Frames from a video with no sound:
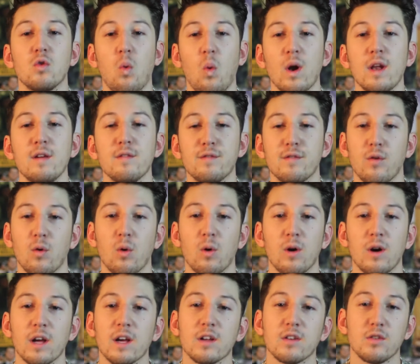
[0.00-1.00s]

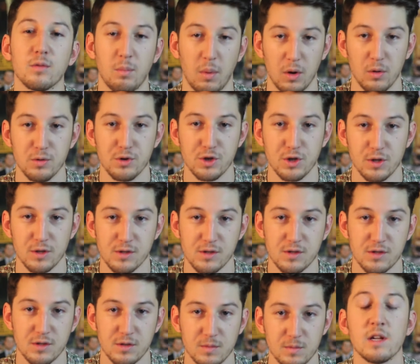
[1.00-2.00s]
24
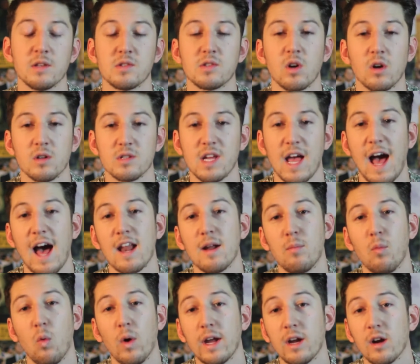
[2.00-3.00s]
Exposures. And it stars
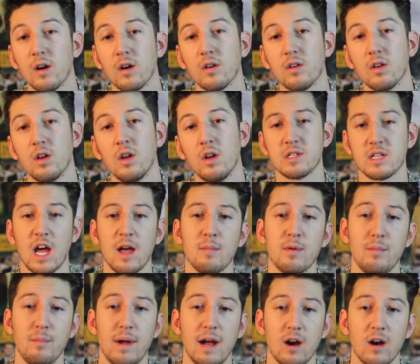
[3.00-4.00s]
Adam Wingard,
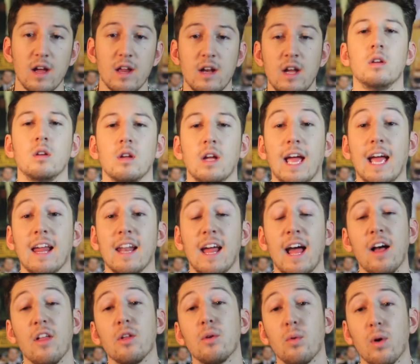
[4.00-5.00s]
Simon Barrett, and
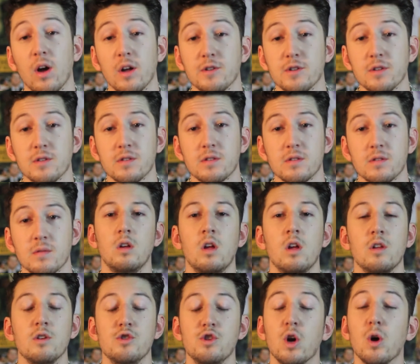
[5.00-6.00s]
Helen Rogers.
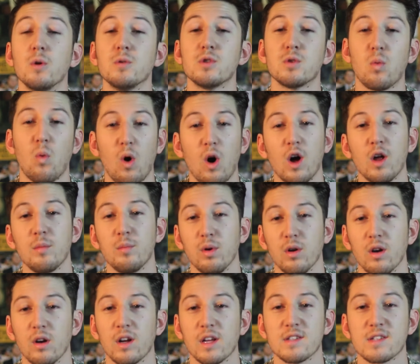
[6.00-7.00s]
Joe
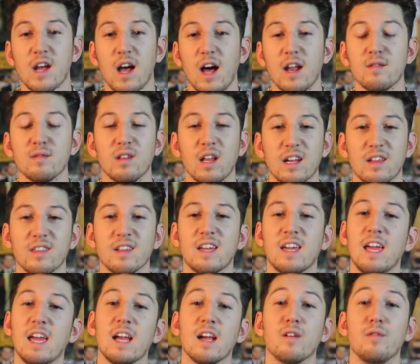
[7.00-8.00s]
Swanberg is kind of like the
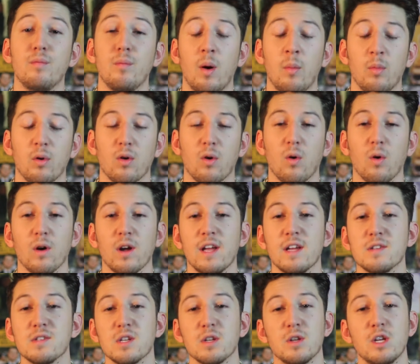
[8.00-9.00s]
king of mumblecore. He
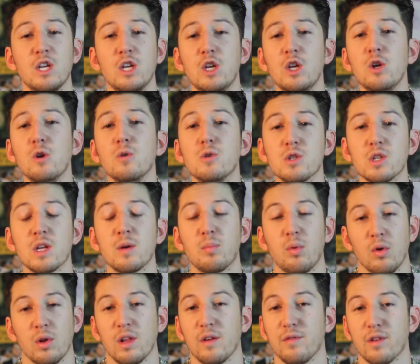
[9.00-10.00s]
is a hugely
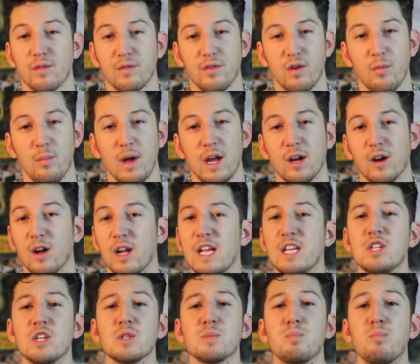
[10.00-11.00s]
prolific filmmaker. He
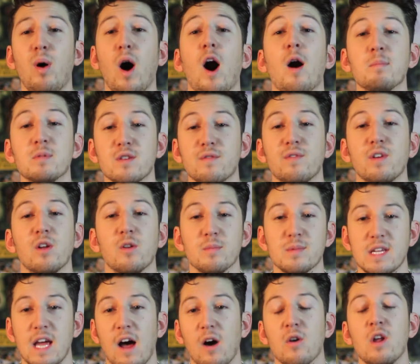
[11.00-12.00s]
just pumps
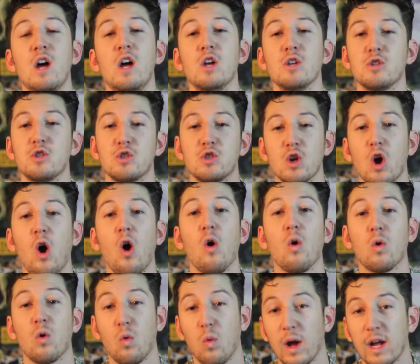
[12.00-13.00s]
films out
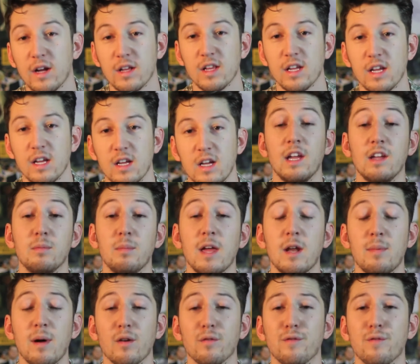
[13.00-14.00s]
so quickly. He's made
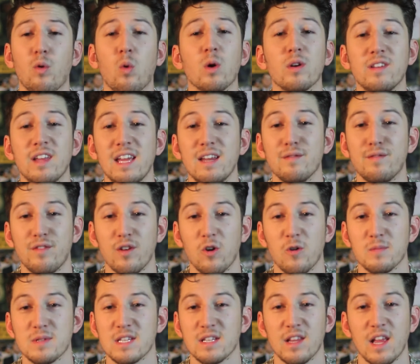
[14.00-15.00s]
about 14
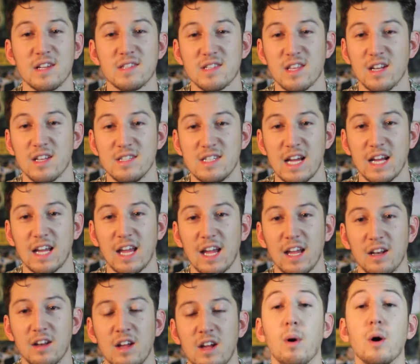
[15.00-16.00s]
films in less than a
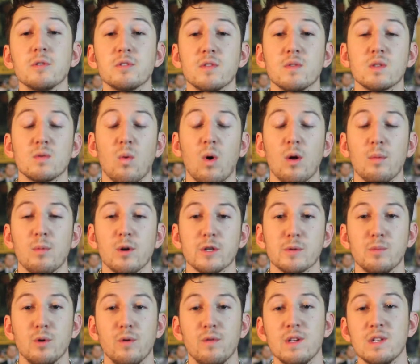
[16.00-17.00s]
decade. Most of
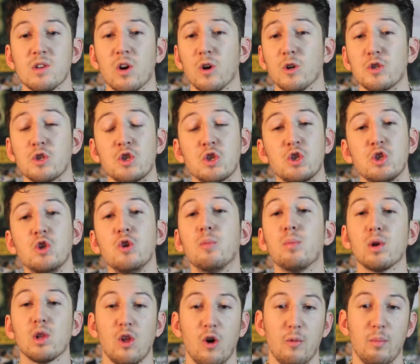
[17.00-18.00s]
Swanberg's movies are
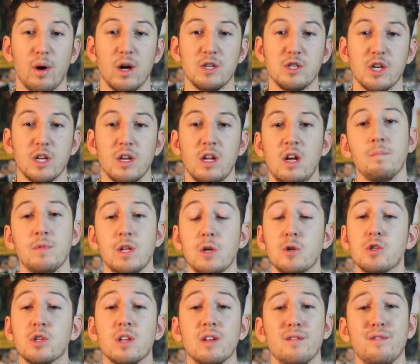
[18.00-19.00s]
super low budget,
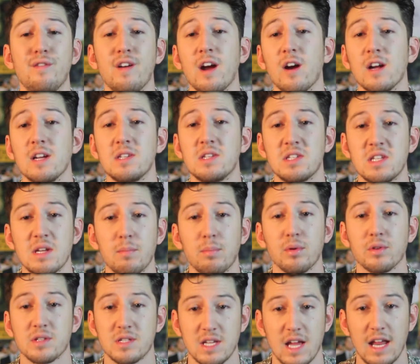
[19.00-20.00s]
usually very
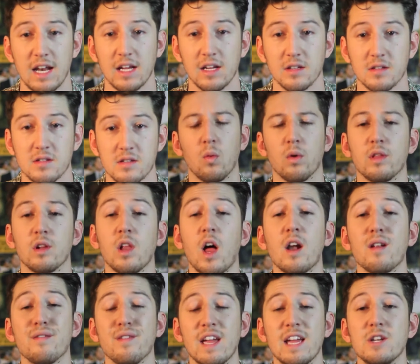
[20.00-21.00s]
simple settings, with a
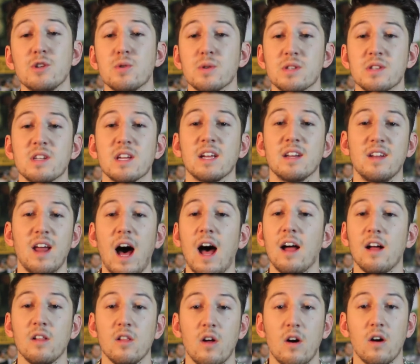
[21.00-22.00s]
lot of interesting
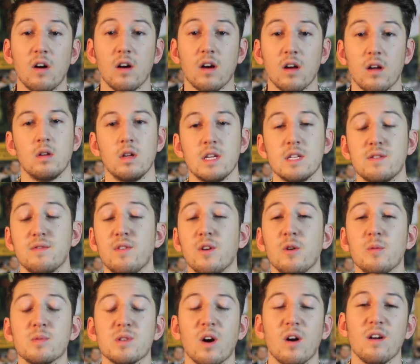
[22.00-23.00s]
dialogue. His
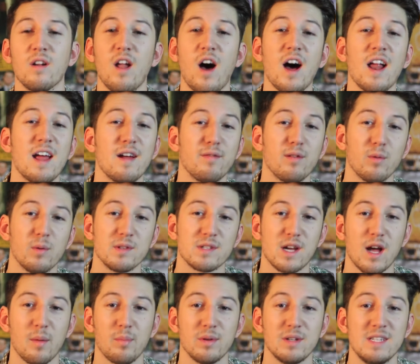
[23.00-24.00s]
films are not everyone's
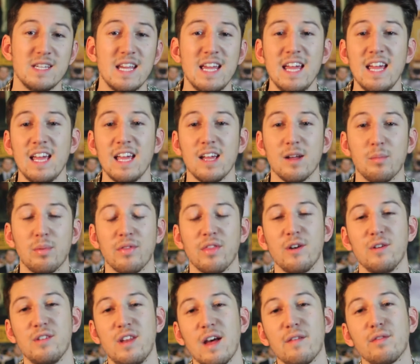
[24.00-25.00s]
cup of tea, but
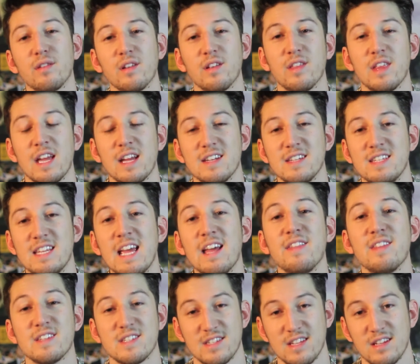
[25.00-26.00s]
they're definitely the
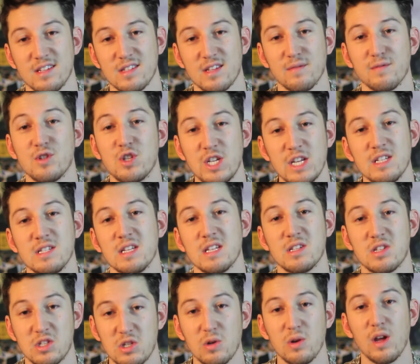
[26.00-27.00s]
antithesis of cheesy
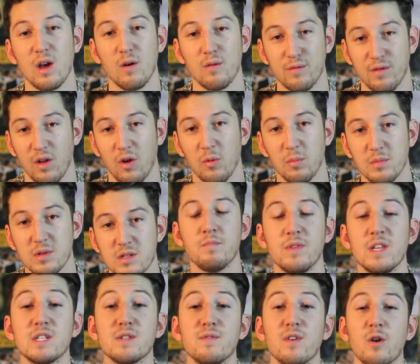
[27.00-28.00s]
studio films.
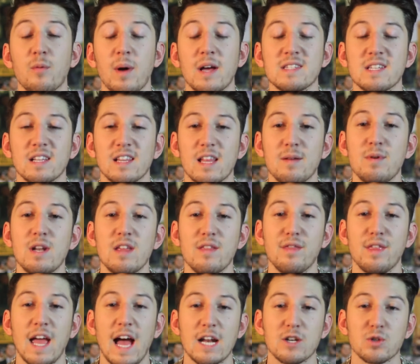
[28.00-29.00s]
This film has a limited
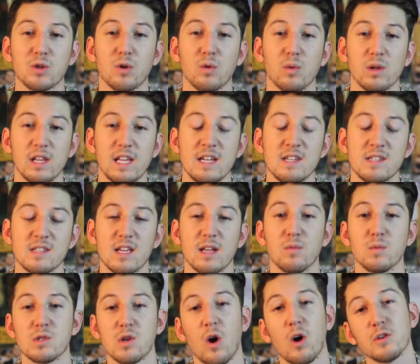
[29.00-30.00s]
theatrical release
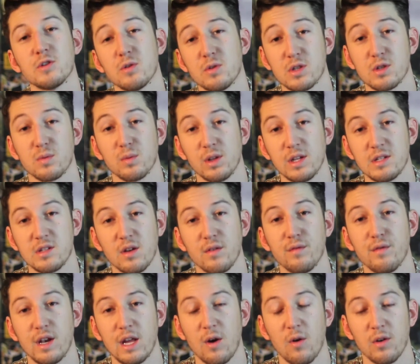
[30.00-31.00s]
and was also just released on
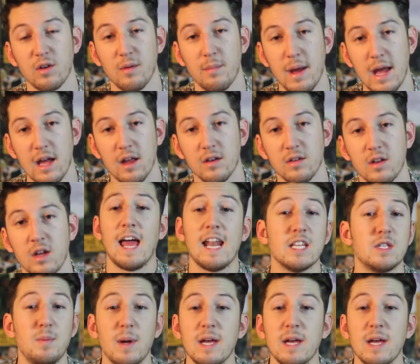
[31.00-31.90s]
video on demand. And it's